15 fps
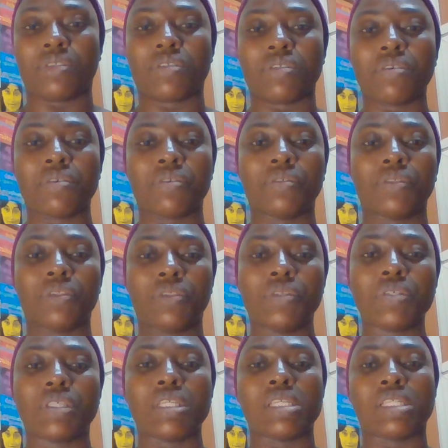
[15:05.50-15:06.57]
So
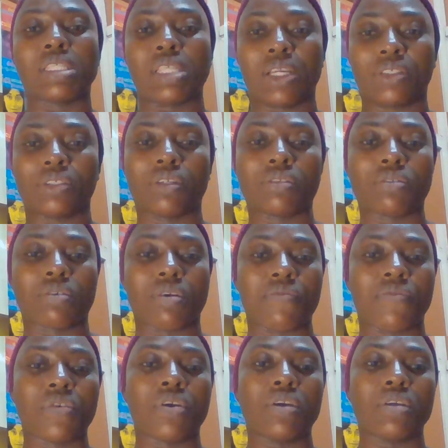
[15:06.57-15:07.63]
use this section to
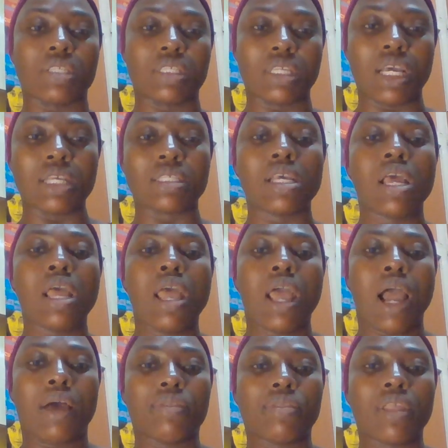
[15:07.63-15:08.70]
configure your test,
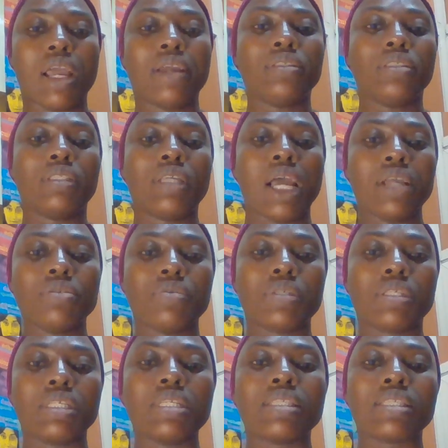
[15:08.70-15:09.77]
and then there you will
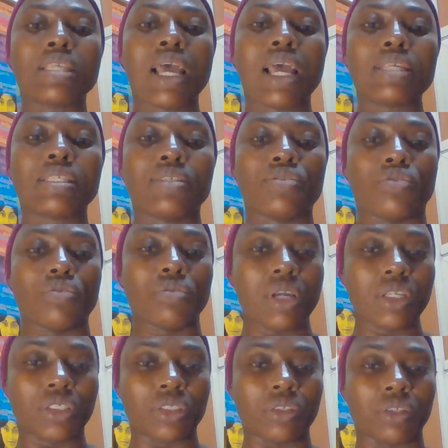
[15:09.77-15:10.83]
see test
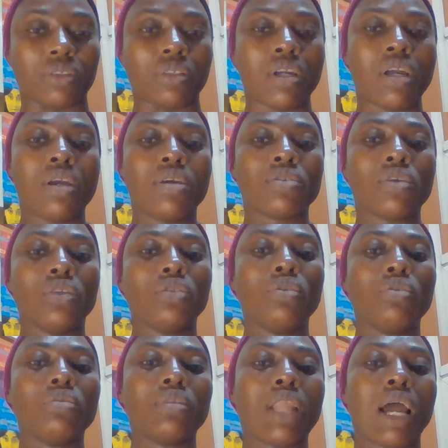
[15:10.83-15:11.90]
duration. So you
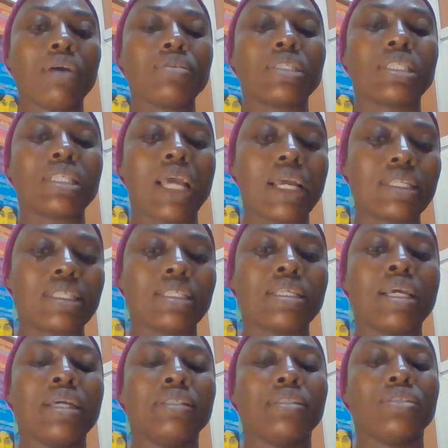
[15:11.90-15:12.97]
will now set
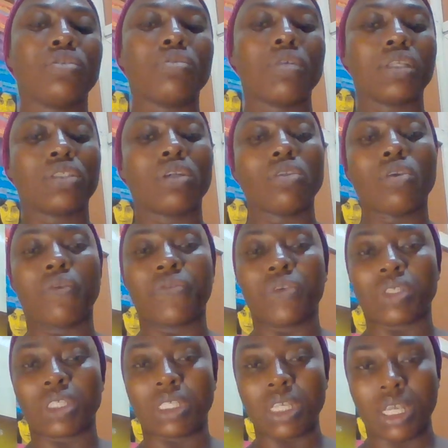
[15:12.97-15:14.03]
the duration of
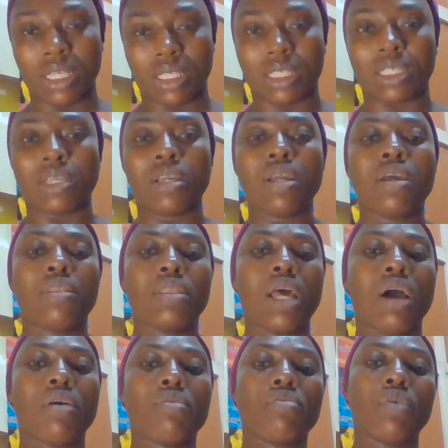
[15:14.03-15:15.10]
your test.
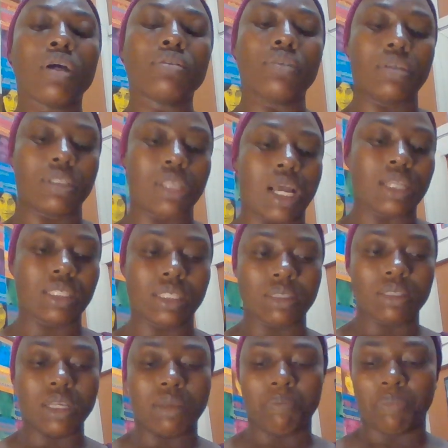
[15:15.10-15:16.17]
Now, what does that
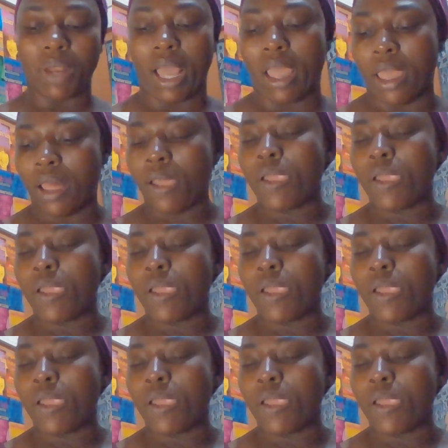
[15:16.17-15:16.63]
imply?